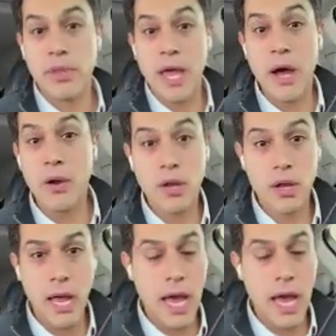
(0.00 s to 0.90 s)
Without
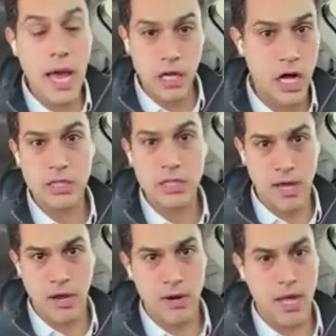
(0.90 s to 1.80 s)
adding cost,
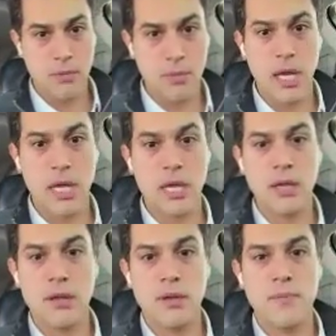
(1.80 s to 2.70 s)
without adding money,
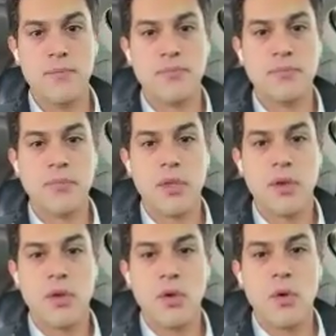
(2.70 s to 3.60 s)

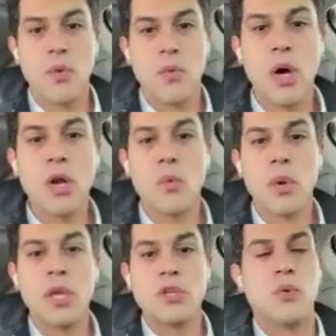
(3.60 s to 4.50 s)
what are
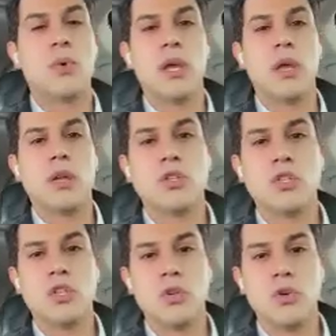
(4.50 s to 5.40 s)
we doing
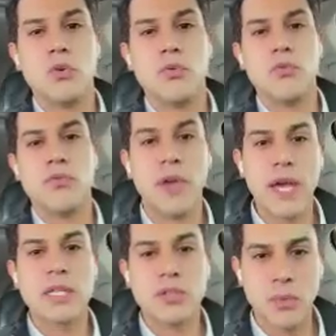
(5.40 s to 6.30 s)
to
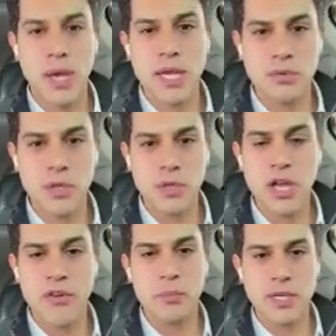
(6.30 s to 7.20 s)
fix the ways in which
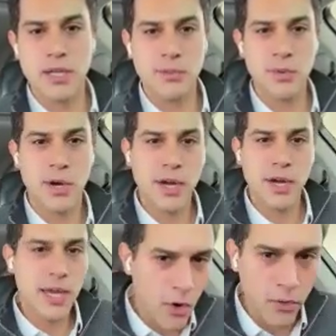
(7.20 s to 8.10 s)
government doesn't work?
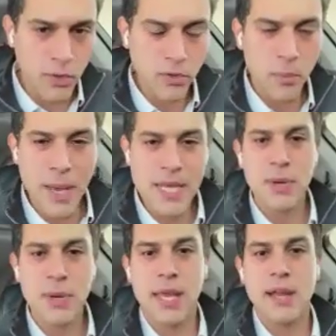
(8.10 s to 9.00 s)
And the
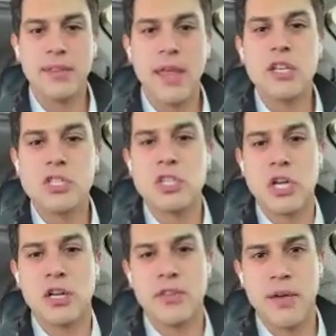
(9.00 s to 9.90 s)
best way to get at that is to
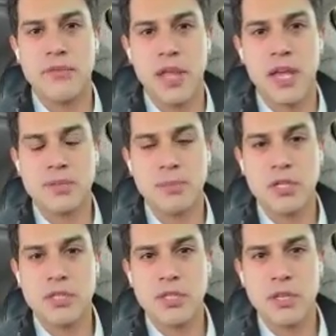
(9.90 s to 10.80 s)
talk to the everyday
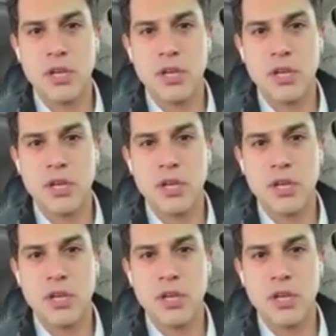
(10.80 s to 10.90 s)
experts.